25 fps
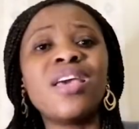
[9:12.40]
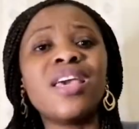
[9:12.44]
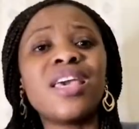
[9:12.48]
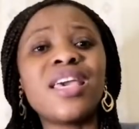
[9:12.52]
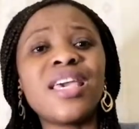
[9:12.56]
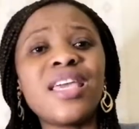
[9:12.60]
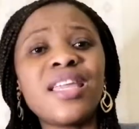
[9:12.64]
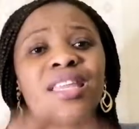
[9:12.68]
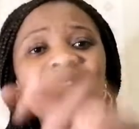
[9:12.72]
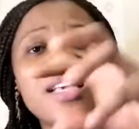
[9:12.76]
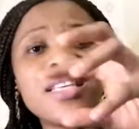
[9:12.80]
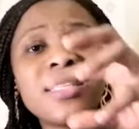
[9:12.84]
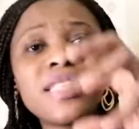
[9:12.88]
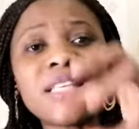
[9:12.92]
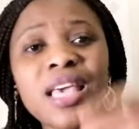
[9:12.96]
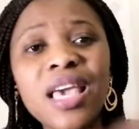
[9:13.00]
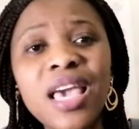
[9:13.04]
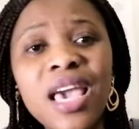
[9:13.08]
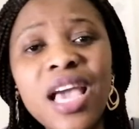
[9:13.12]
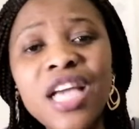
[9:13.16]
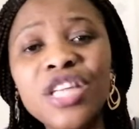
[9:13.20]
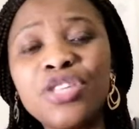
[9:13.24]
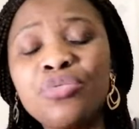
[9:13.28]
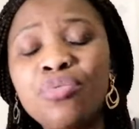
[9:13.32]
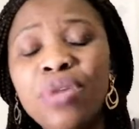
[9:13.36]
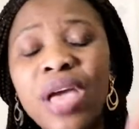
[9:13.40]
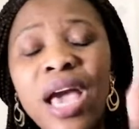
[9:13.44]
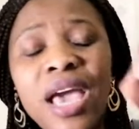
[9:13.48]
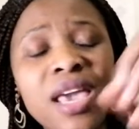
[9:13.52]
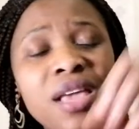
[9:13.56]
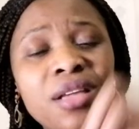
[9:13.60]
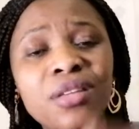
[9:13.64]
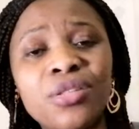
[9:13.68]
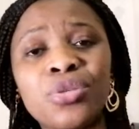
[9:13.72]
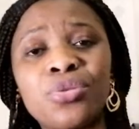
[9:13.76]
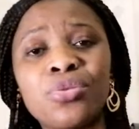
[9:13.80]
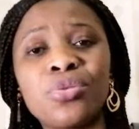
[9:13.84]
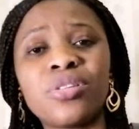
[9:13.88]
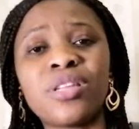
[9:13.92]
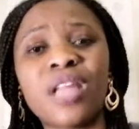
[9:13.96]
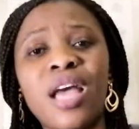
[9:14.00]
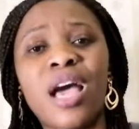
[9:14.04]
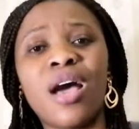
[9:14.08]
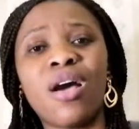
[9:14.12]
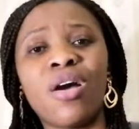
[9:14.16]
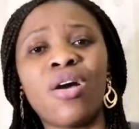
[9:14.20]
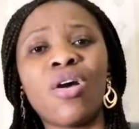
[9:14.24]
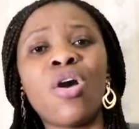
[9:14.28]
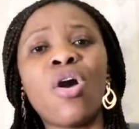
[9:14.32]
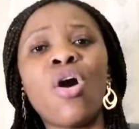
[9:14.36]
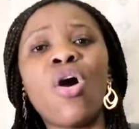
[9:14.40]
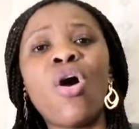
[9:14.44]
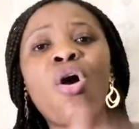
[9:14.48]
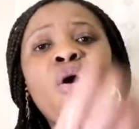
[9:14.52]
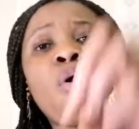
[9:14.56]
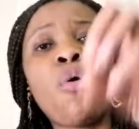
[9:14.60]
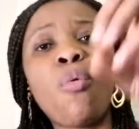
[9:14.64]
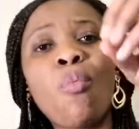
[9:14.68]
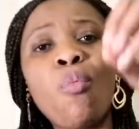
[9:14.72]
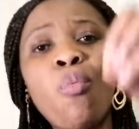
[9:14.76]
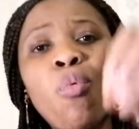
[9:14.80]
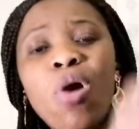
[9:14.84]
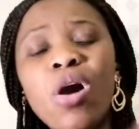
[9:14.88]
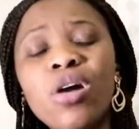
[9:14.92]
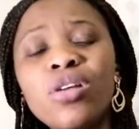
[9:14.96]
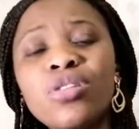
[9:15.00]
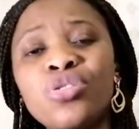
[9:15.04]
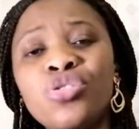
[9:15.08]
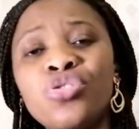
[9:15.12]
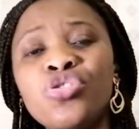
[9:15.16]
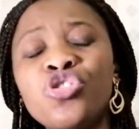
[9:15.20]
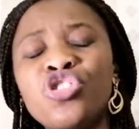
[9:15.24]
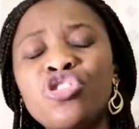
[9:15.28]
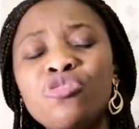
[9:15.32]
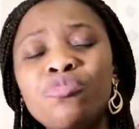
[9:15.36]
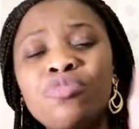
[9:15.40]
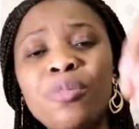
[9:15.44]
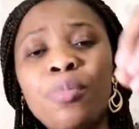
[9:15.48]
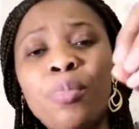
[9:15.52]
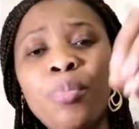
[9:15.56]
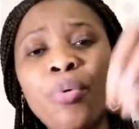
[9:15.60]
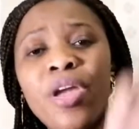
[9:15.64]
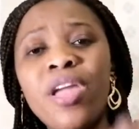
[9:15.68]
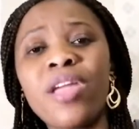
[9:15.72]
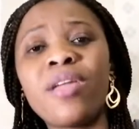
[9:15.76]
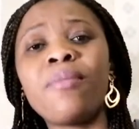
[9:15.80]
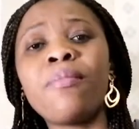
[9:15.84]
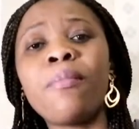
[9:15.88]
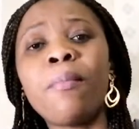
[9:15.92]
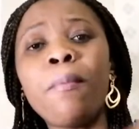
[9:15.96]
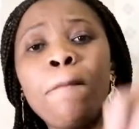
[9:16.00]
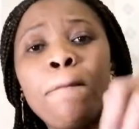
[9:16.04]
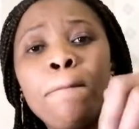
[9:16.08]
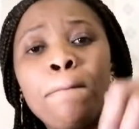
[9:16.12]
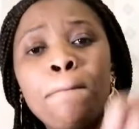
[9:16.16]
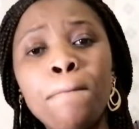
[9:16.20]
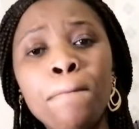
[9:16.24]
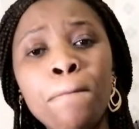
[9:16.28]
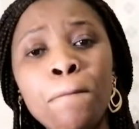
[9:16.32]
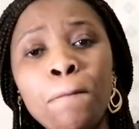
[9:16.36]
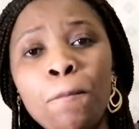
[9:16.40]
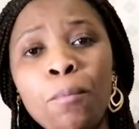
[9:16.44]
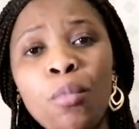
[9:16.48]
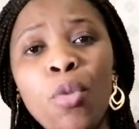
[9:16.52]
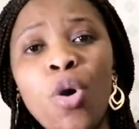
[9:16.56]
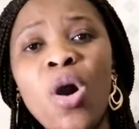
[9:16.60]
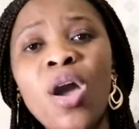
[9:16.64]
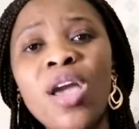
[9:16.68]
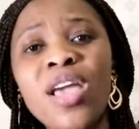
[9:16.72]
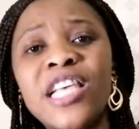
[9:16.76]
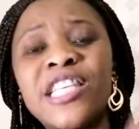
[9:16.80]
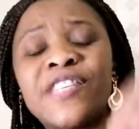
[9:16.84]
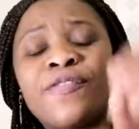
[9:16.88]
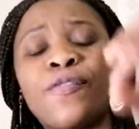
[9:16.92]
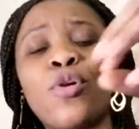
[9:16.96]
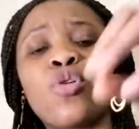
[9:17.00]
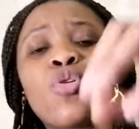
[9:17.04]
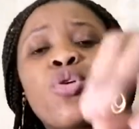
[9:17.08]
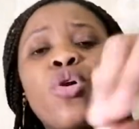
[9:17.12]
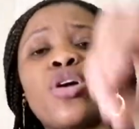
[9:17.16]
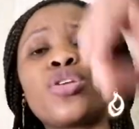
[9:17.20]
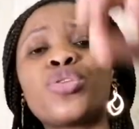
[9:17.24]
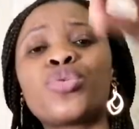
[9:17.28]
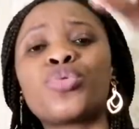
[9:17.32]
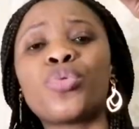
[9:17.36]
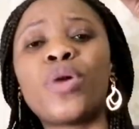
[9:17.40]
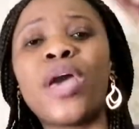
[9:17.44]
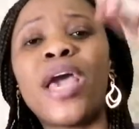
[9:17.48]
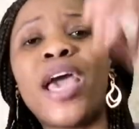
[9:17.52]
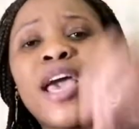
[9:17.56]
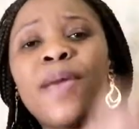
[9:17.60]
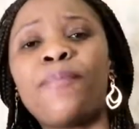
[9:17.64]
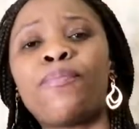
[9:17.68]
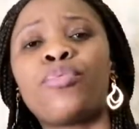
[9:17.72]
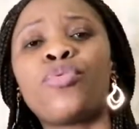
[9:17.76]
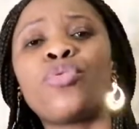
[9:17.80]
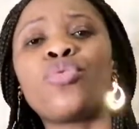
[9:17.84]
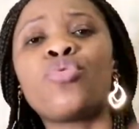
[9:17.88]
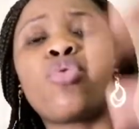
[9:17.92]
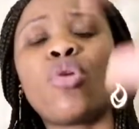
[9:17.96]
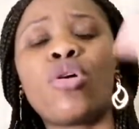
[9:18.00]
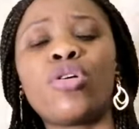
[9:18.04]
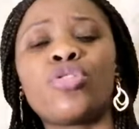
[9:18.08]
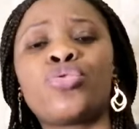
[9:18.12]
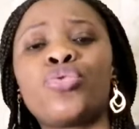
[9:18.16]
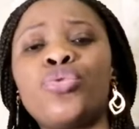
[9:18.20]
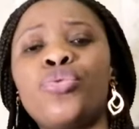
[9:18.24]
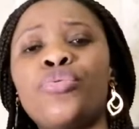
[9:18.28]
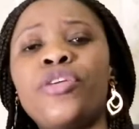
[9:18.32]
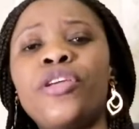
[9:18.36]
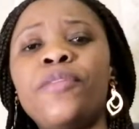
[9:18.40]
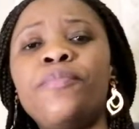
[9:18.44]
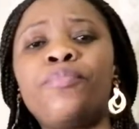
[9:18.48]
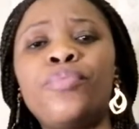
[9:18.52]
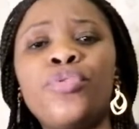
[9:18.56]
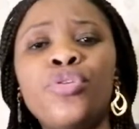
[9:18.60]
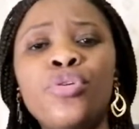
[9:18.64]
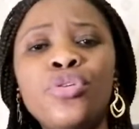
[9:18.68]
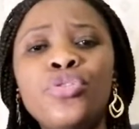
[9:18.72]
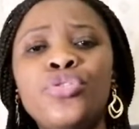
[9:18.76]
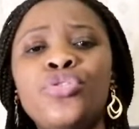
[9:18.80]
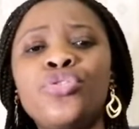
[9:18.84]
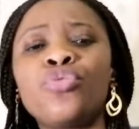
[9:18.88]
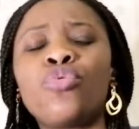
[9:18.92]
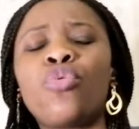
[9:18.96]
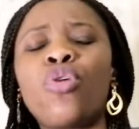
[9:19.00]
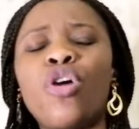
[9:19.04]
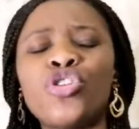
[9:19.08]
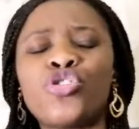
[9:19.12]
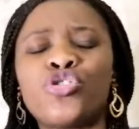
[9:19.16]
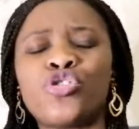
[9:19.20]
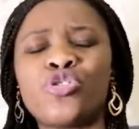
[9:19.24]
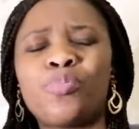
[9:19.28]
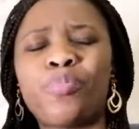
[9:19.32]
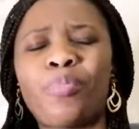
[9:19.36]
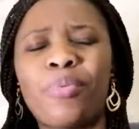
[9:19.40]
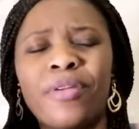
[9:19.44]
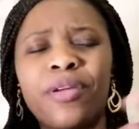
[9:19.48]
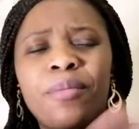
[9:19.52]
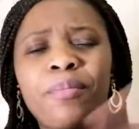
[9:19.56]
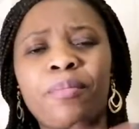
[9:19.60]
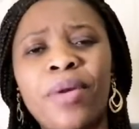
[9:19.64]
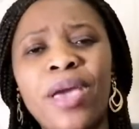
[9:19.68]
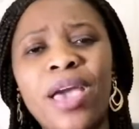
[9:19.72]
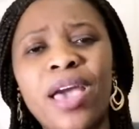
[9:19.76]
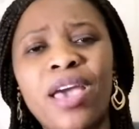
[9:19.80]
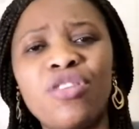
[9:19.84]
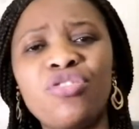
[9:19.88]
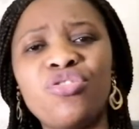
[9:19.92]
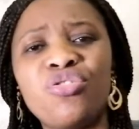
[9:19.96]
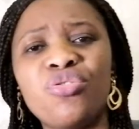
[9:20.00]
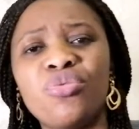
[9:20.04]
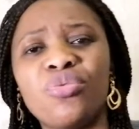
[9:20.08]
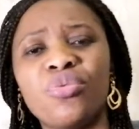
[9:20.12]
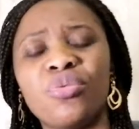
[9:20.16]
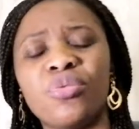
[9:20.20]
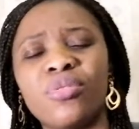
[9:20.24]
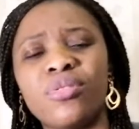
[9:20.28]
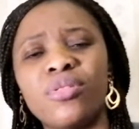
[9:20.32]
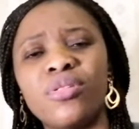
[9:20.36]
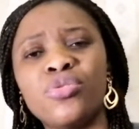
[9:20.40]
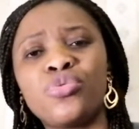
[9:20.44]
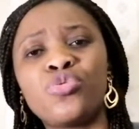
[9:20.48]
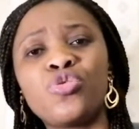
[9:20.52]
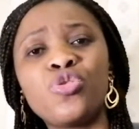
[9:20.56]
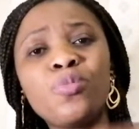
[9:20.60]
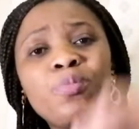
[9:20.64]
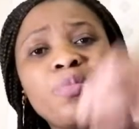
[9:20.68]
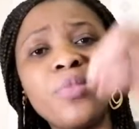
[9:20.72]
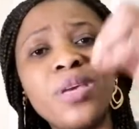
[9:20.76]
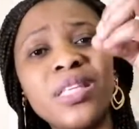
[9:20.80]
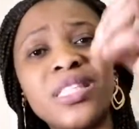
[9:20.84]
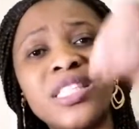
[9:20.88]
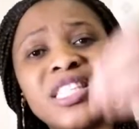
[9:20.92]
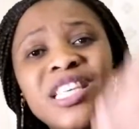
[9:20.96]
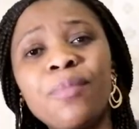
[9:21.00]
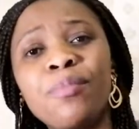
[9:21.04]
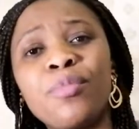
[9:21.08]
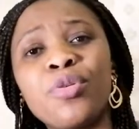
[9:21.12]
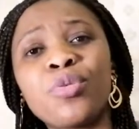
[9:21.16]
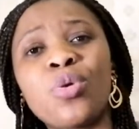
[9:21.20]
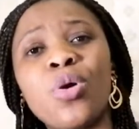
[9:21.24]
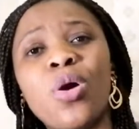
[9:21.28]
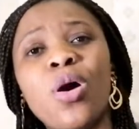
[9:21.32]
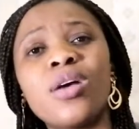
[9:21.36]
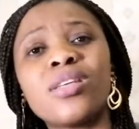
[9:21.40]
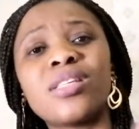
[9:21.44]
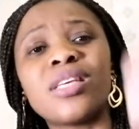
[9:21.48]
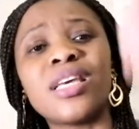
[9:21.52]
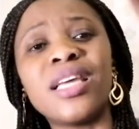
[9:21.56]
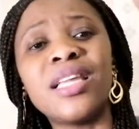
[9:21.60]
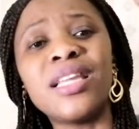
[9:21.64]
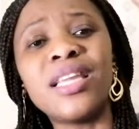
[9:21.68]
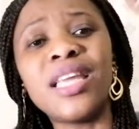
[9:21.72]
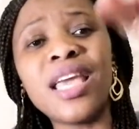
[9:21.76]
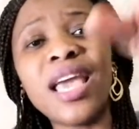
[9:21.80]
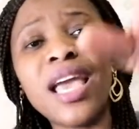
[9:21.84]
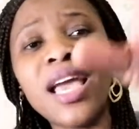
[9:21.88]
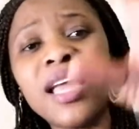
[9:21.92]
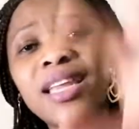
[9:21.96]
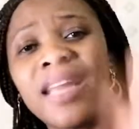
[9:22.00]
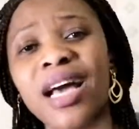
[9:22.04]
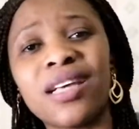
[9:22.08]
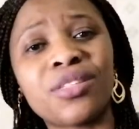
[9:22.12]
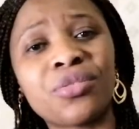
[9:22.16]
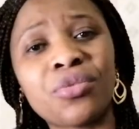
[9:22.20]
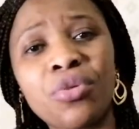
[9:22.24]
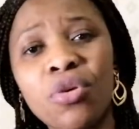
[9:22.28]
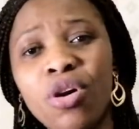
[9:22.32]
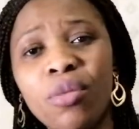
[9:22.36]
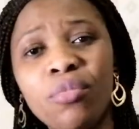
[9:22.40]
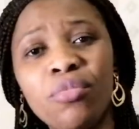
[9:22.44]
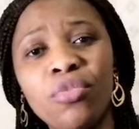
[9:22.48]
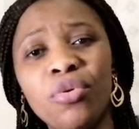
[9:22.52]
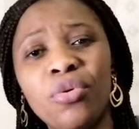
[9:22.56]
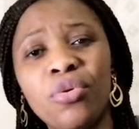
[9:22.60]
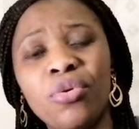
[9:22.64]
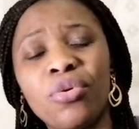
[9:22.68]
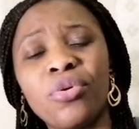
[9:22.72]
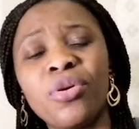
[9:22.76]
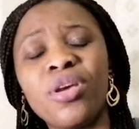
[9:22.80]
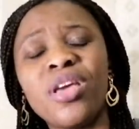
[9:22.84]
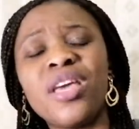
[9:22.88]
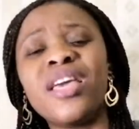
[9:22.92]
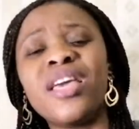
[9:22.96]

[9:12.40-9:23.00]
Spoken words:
In this age we are into now, what you should be praying more is for God to help you, God to rebuild you, God should prepare you to meet him, because the end has come.